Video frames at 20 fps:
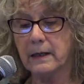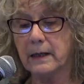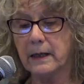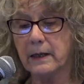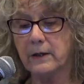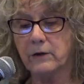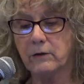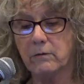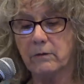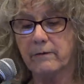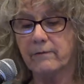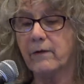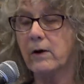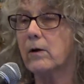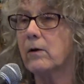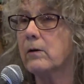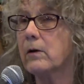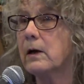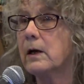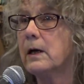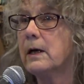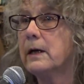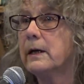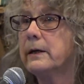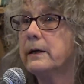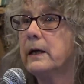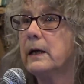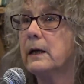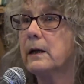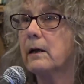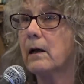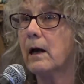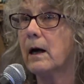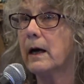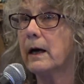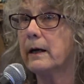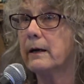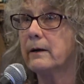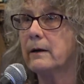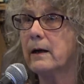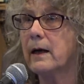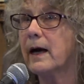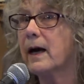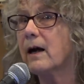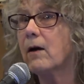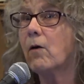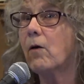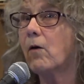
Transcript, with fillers: need to invoke decline at